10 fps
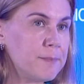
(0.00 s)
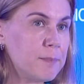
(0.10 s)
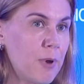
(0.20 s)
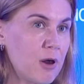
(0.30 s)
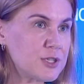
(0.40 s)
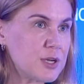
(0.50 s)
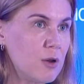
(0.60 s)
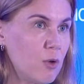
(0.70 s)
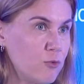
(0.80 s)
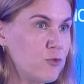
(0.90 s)

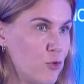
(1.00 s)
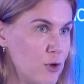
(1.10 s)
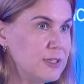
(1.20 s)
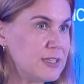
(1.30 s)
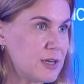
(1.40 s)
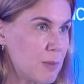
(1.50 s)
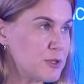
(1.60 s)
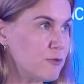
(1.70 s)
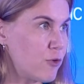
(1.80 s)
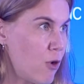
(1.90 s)
partial or full
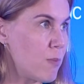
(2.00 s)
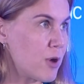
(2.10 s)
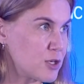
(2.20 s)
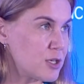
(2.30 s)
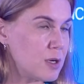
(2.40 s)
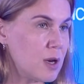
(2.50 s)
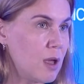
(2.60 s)
disruption from Russian